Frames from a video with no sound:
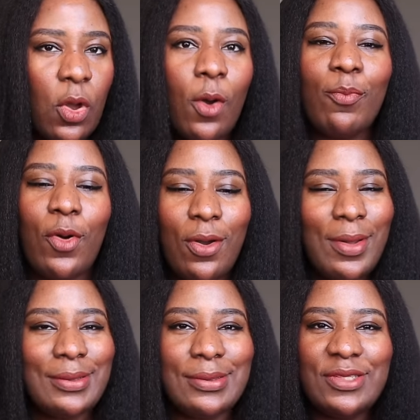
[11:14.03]
Or more,
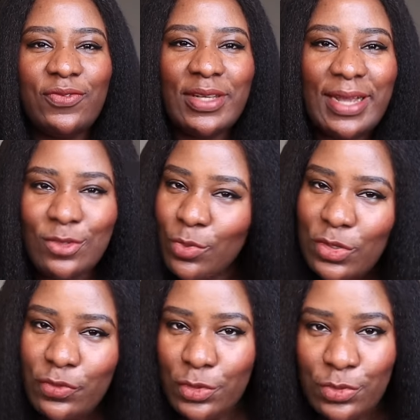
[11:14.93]
these fingers
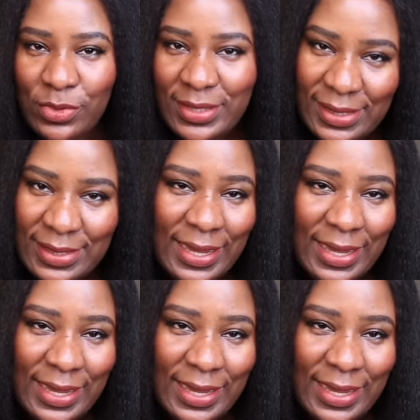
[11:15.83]
almost froze to death.